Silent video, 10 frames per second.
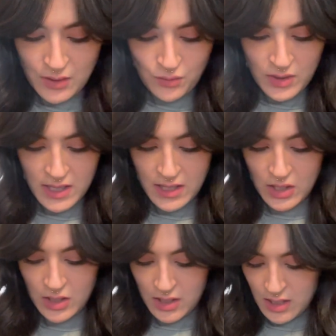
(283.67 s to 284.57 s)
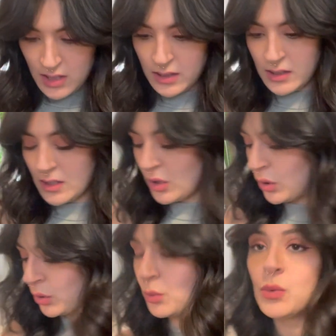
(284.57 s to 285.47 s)
We got
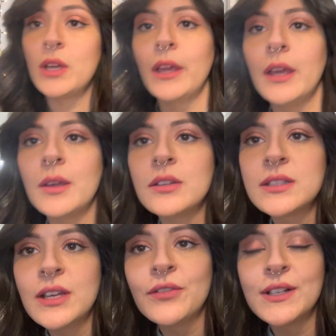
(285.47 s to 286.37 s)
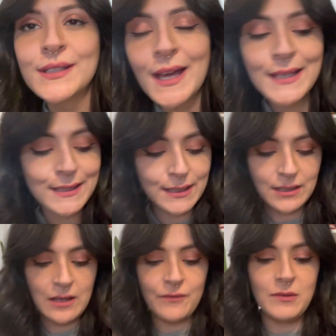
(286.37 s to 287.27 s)
3 different sizes
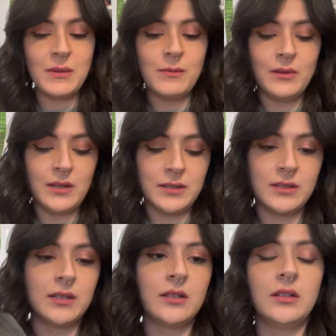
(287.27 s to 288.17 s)
of the Babyliss